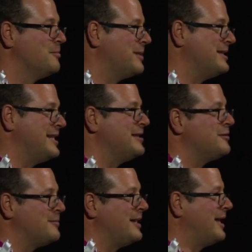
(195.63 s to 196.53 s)
by the end
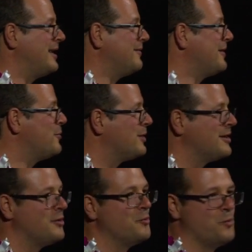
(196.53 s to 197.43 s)
of my life, I want to
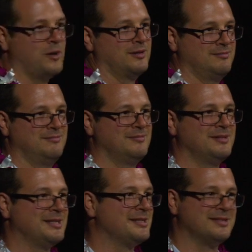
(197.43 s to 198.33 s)
know what
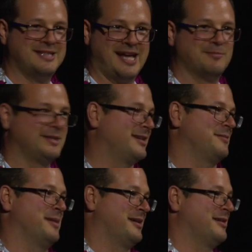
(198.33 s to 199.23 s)
this damn
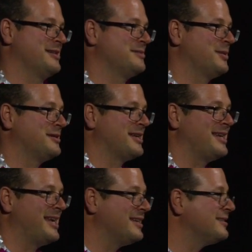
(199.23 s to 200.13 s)
dark matter is, because I
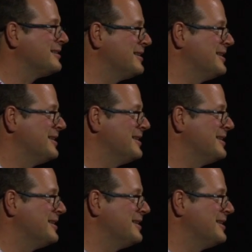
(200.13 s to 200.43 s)
can't